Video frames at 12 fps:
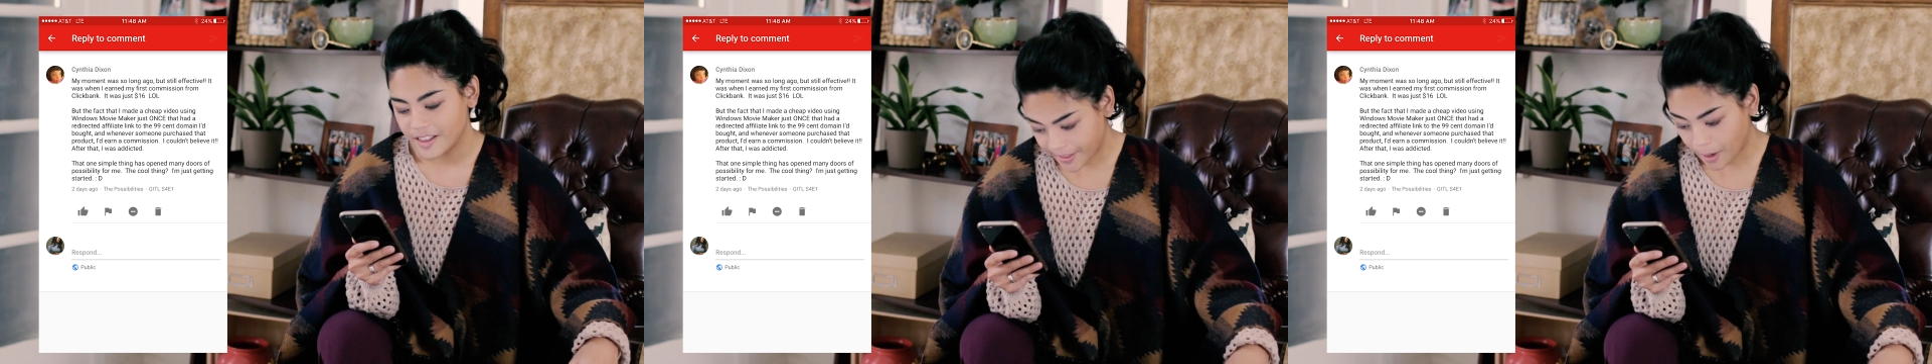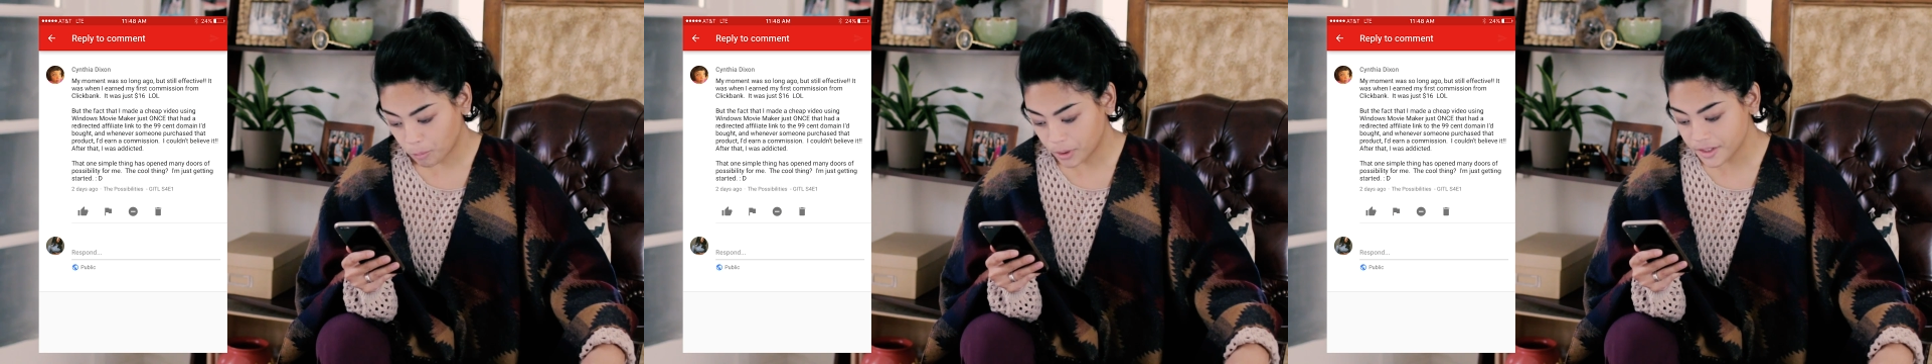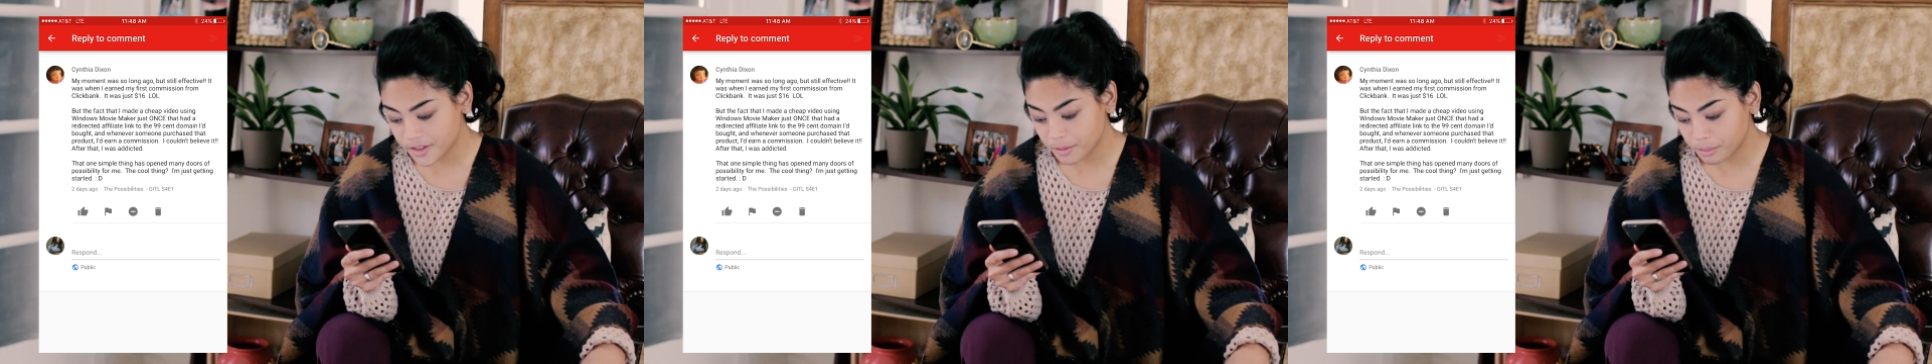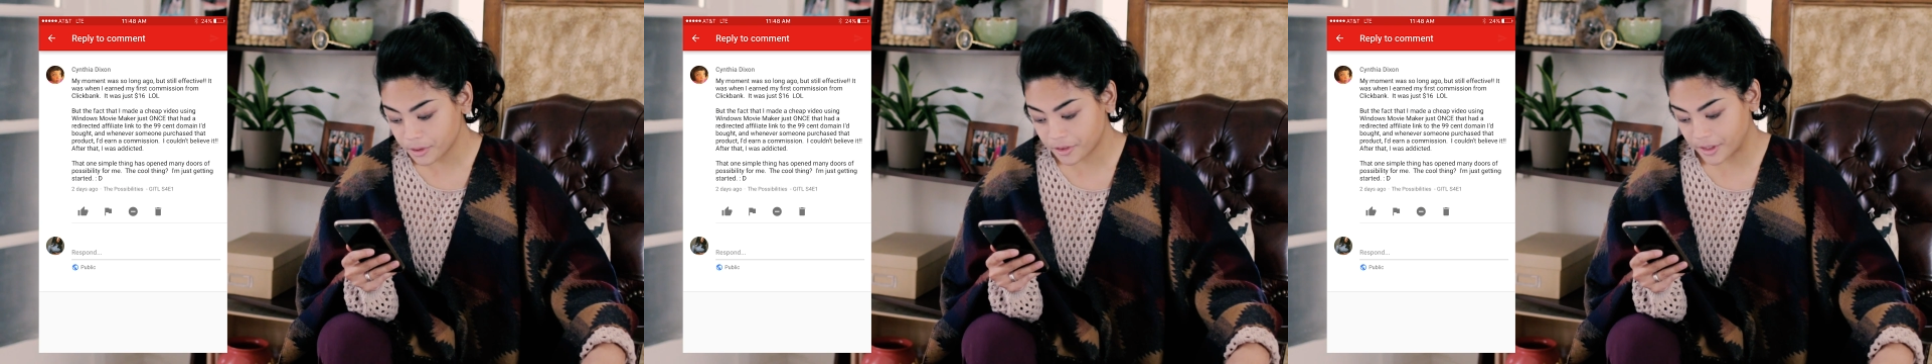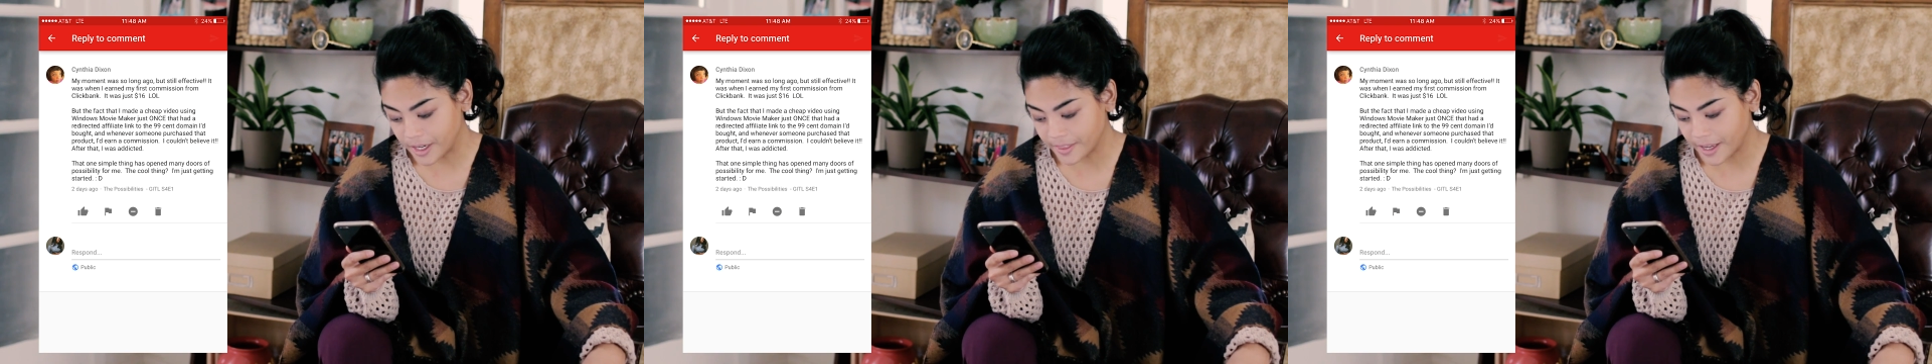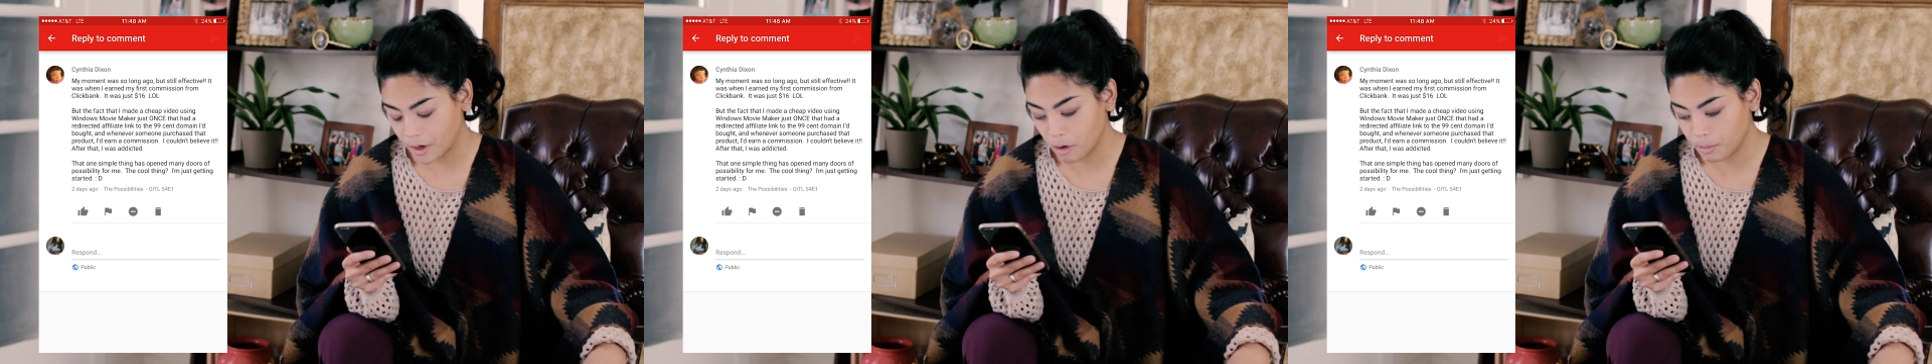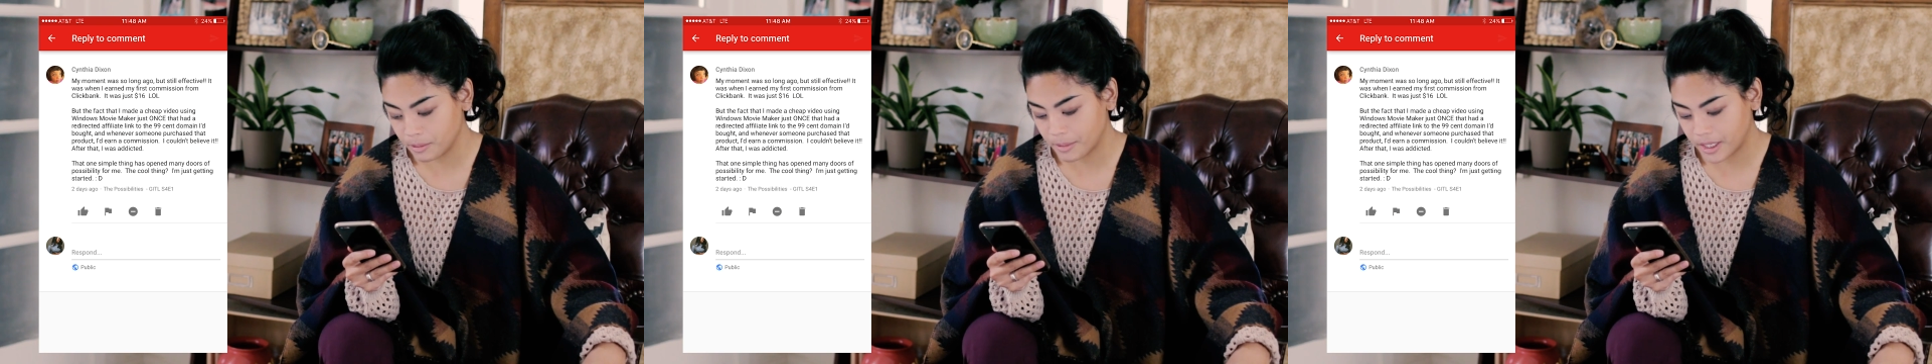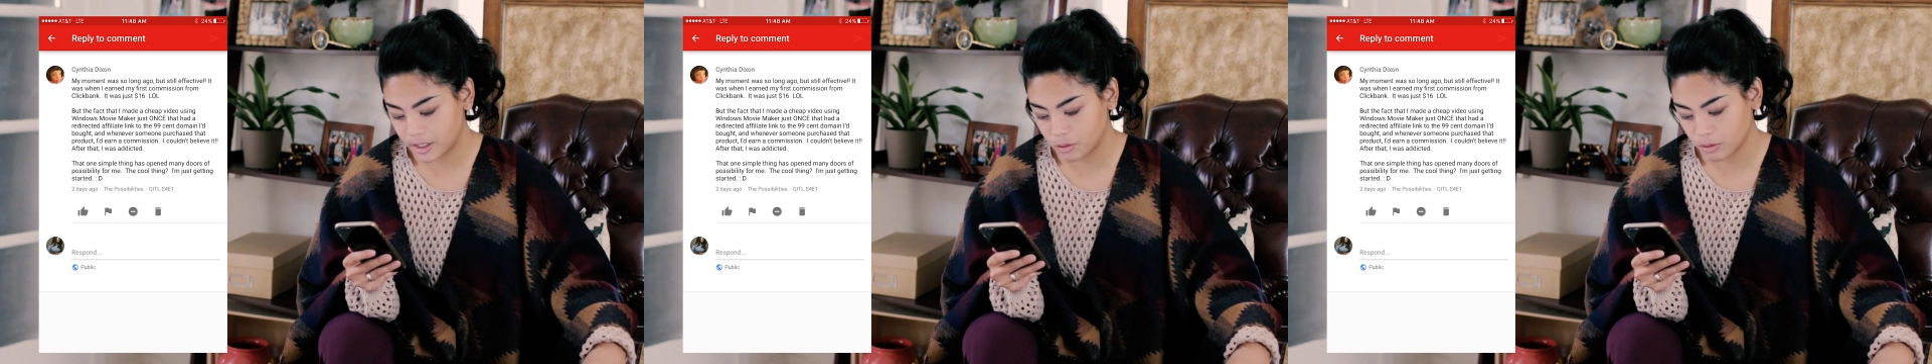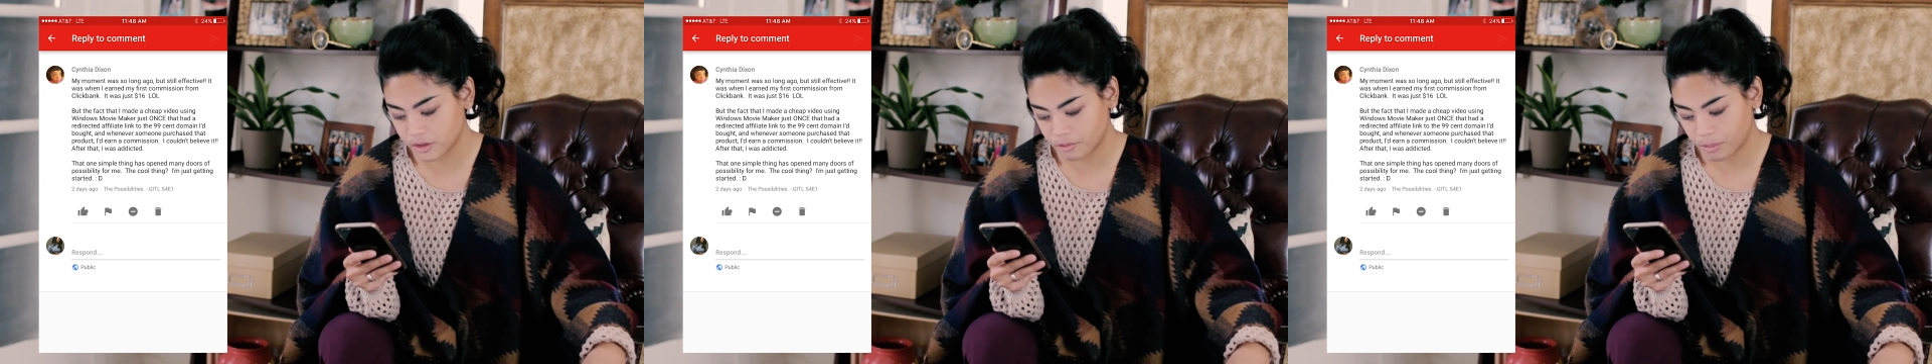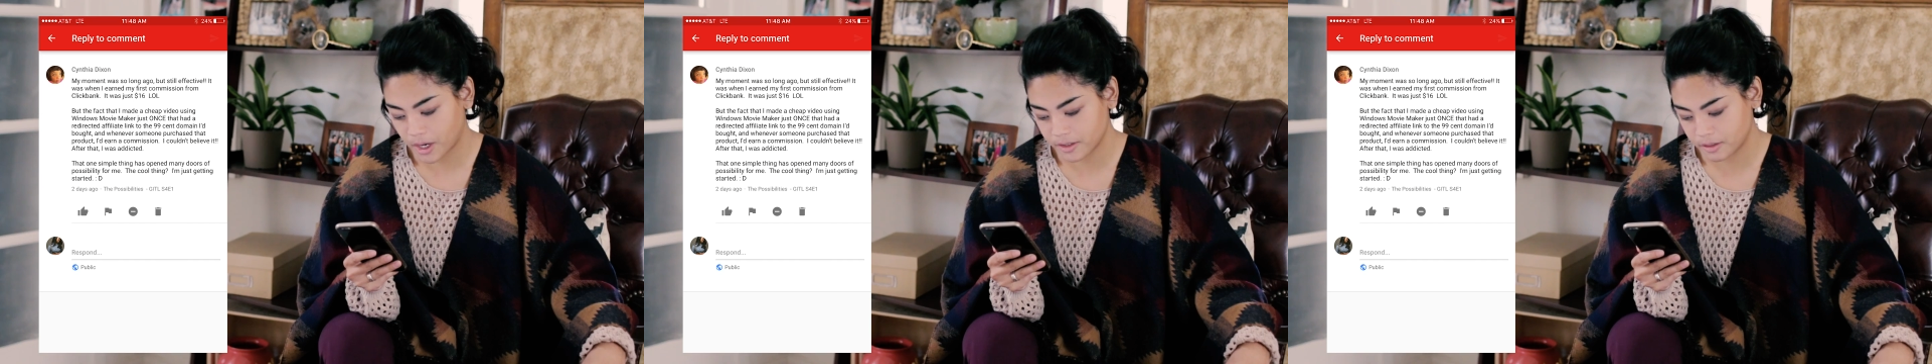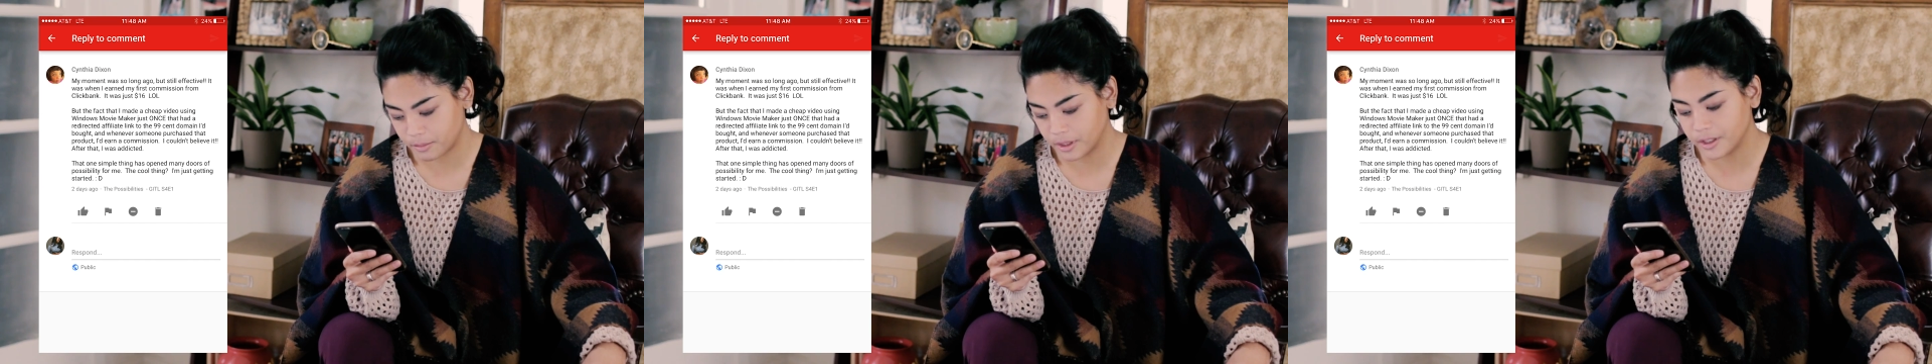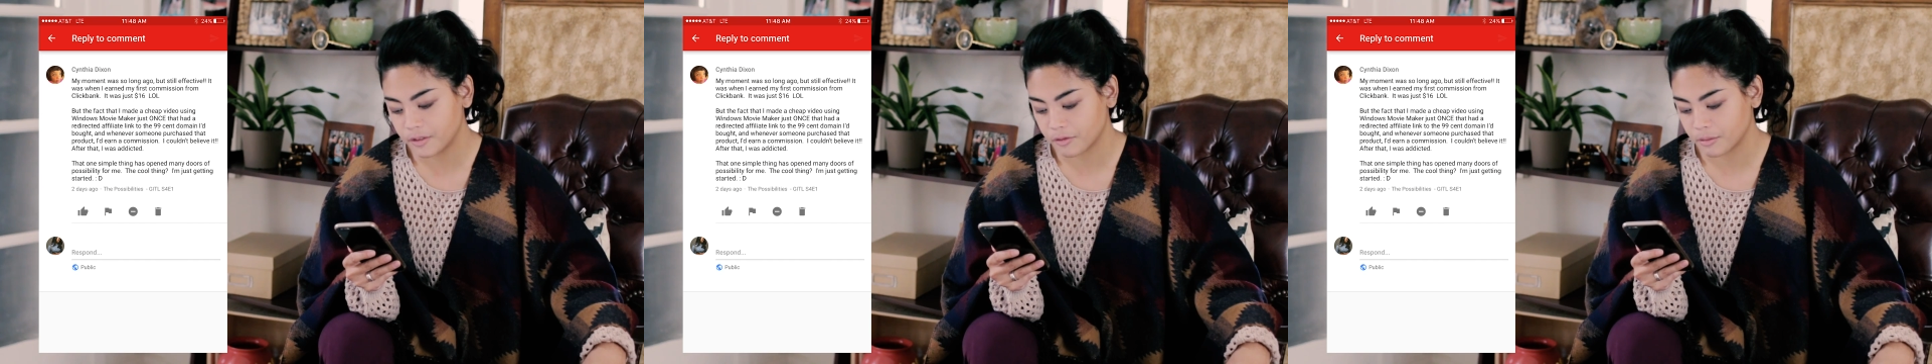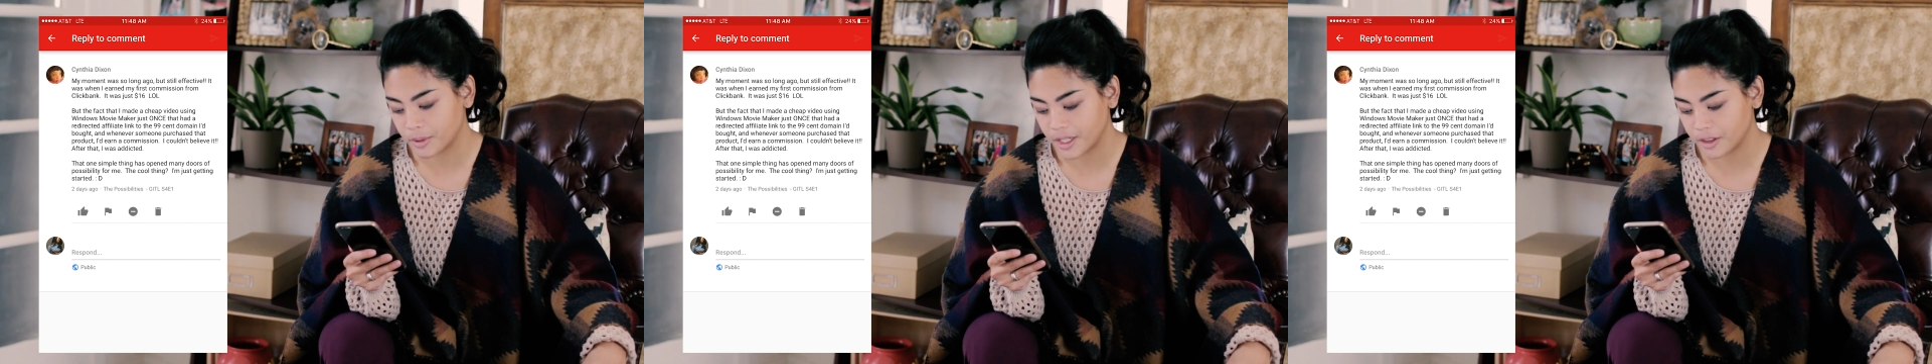That one simple thing that opened many doors of possibility for me.